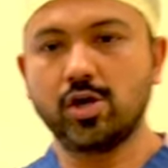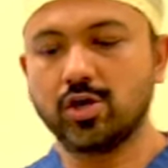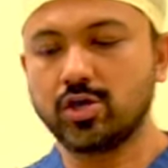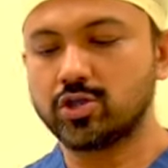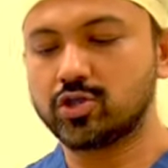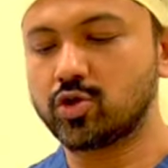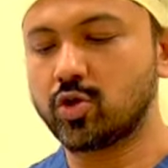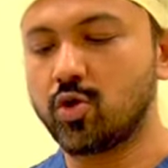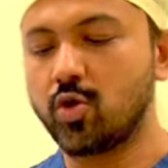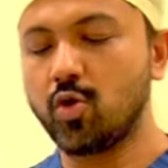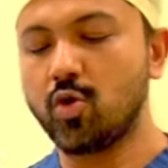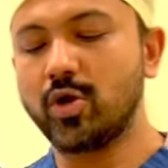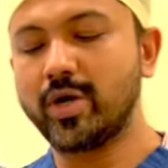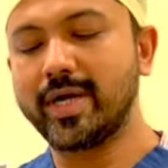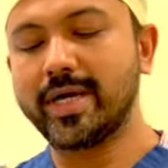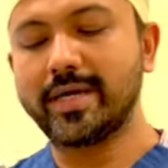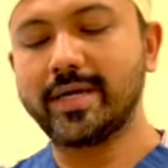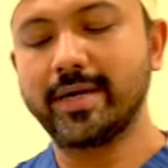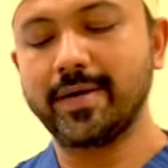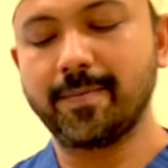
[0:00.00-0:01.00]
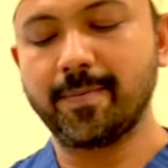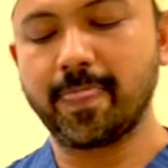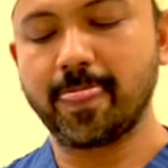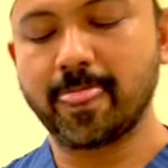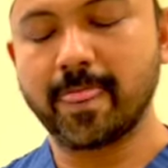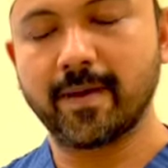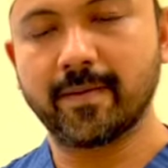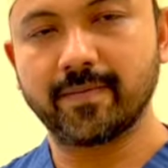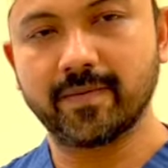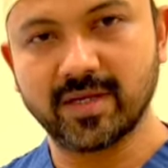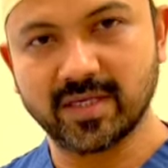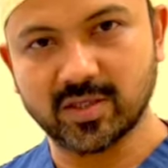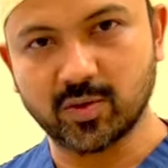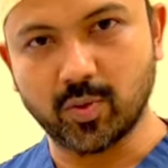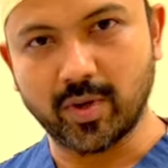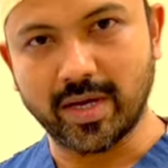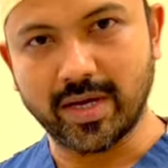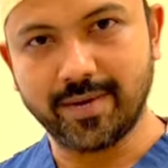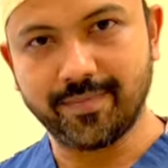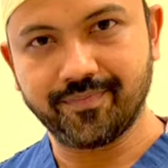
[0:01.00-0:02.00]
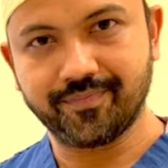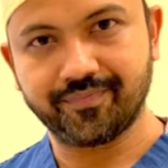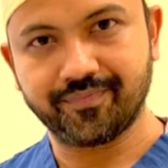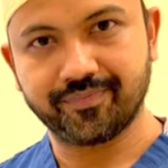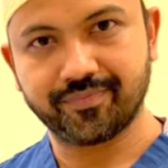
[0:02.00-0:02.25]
So hold it this way.